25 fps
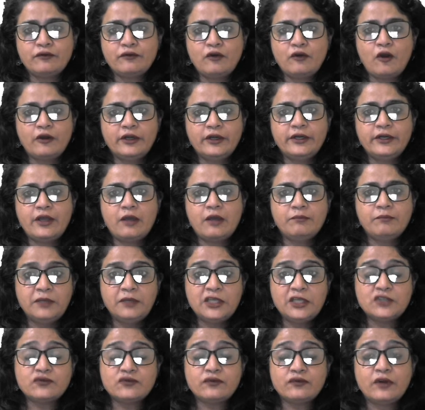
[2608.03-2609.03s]
Florida
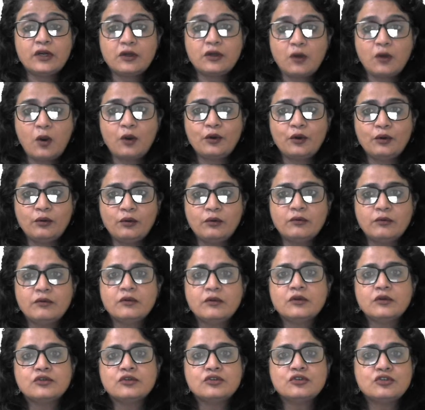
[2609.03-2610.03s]
beachfront condo?